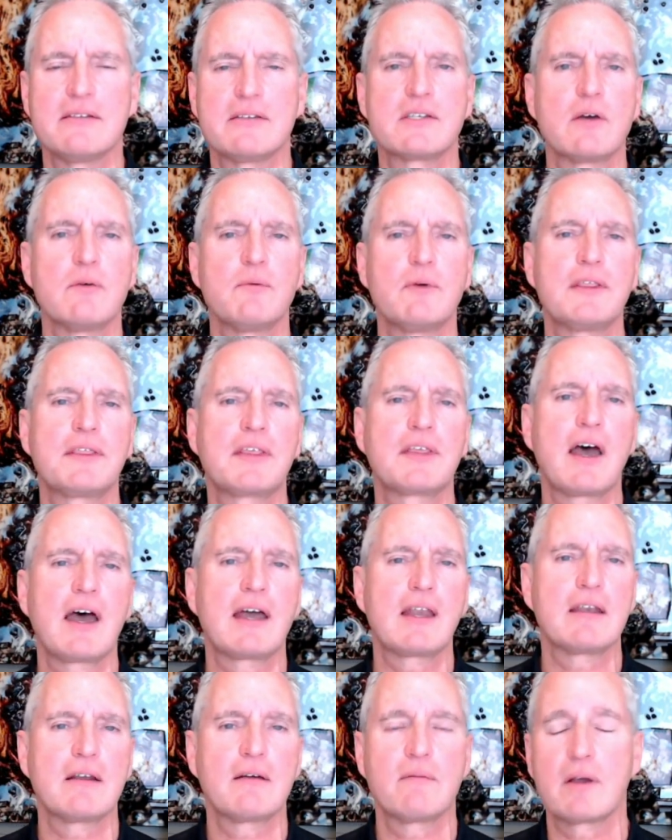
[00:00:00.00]
And so we
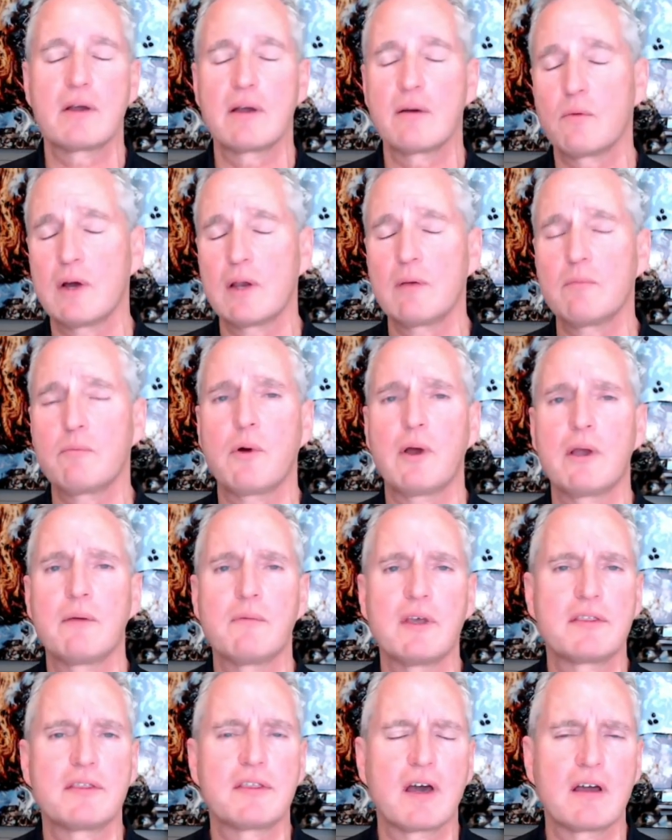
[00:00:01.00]
thought at one point
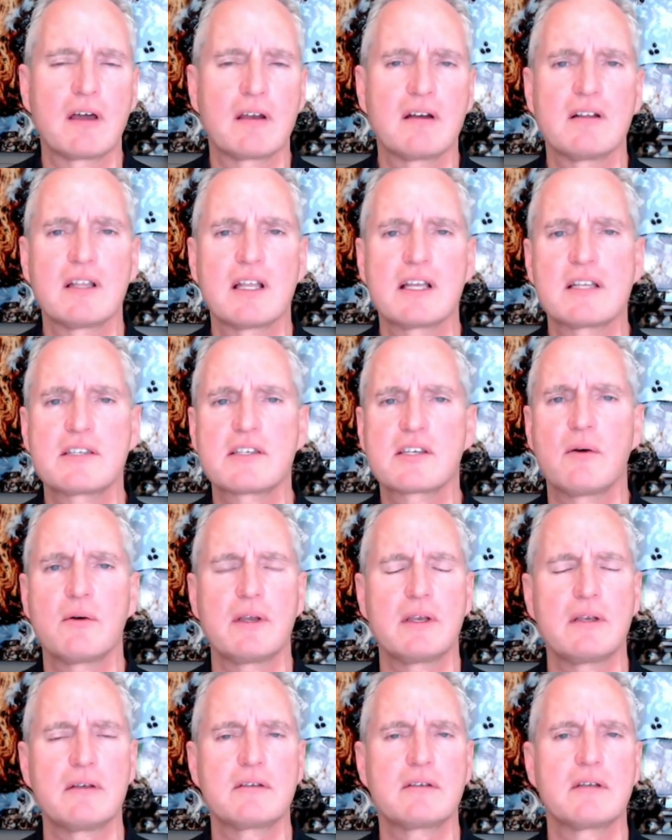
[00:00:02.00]
we thought, oh, let's go
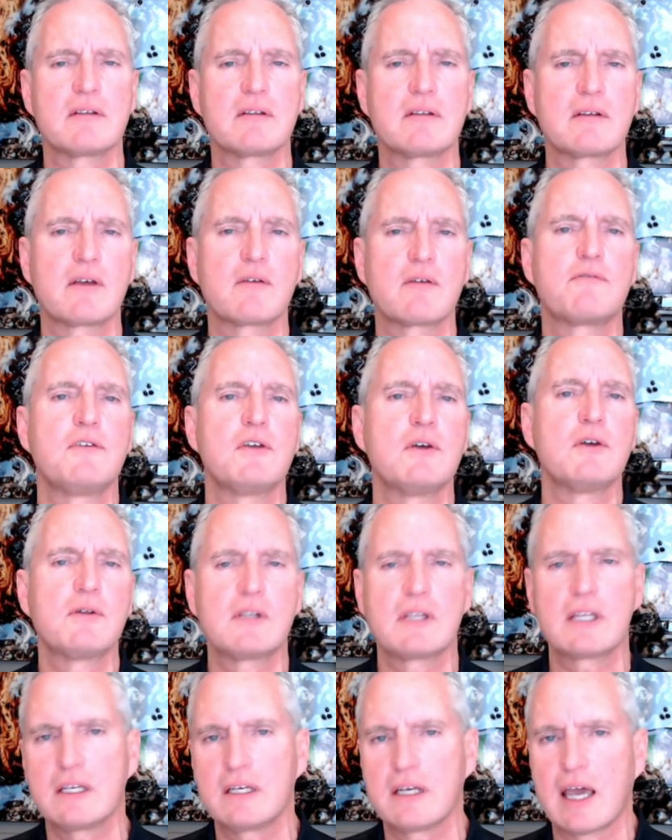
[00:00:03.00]
into a
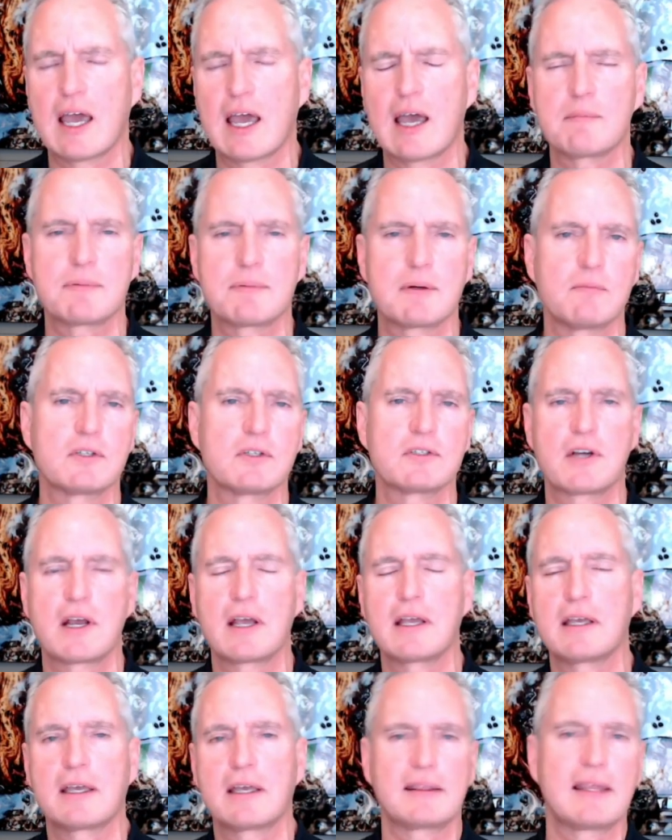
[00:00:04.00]
fueling app and we'll
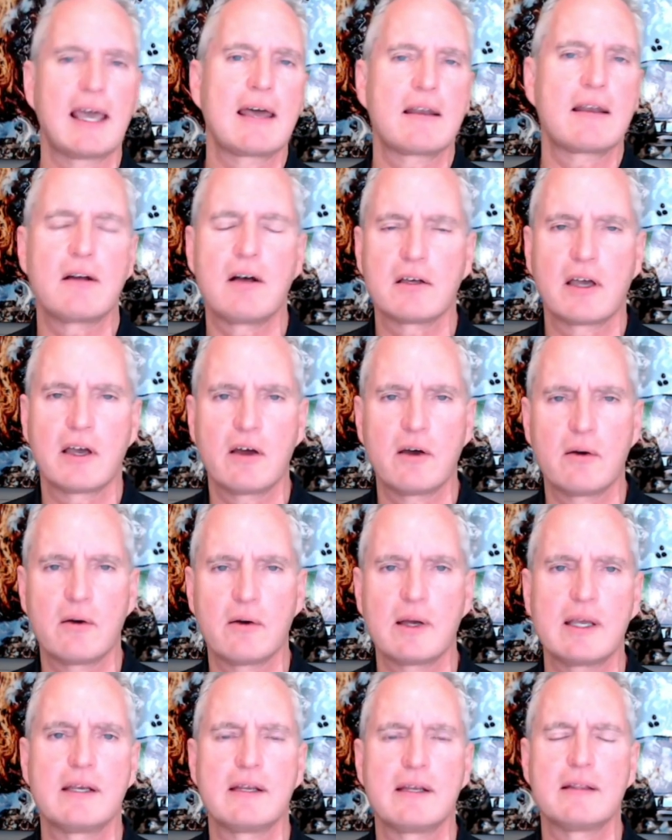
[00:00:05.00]
try and get that all
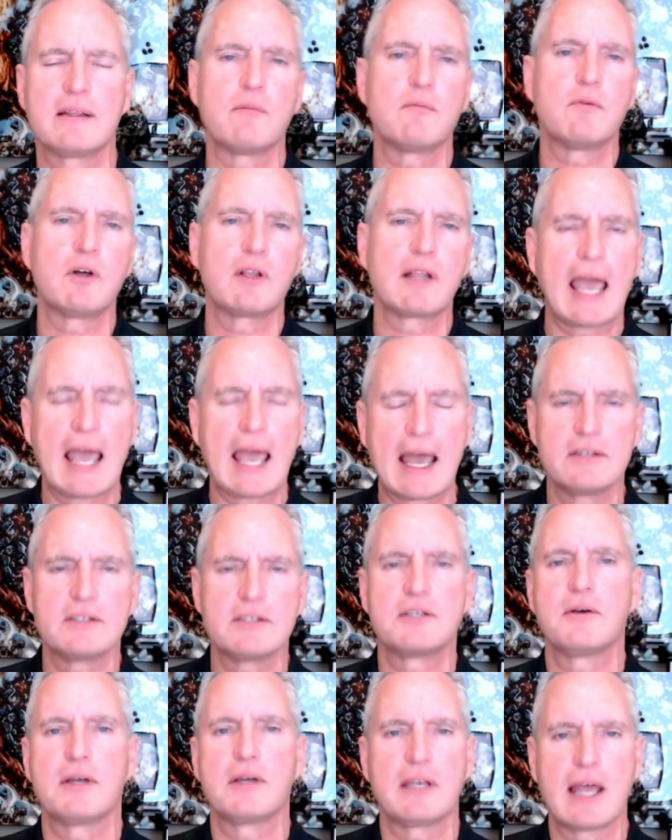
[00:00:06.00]
going, and then we'll add
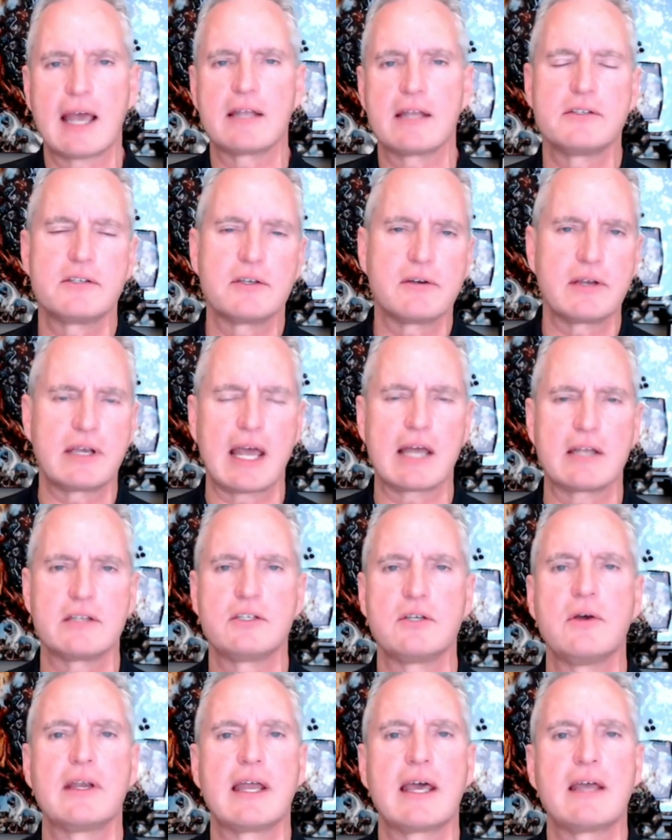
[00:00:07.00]
to it, and add to it, and add
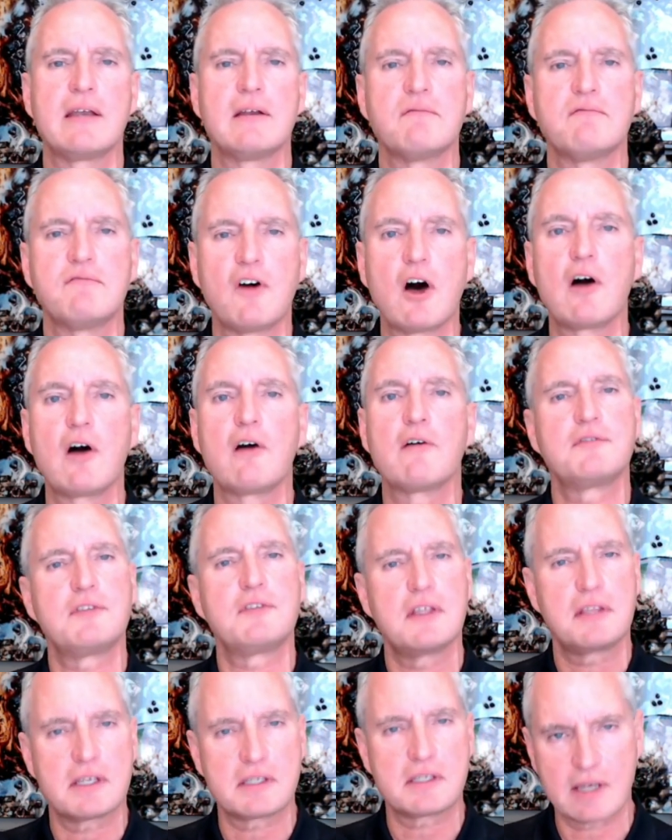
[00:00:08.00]
to it, and evolve
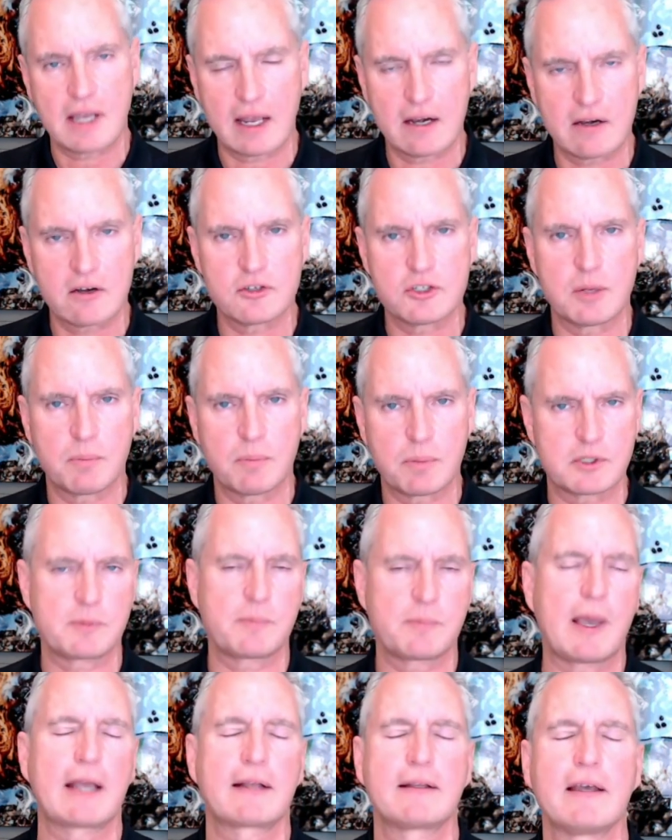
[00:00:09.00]
to this energy
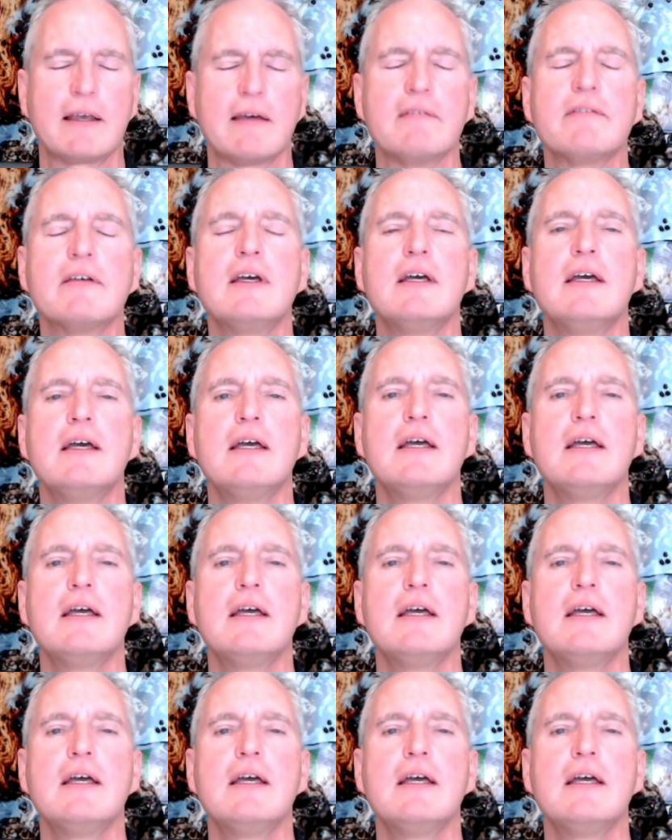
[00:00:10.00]
perspective.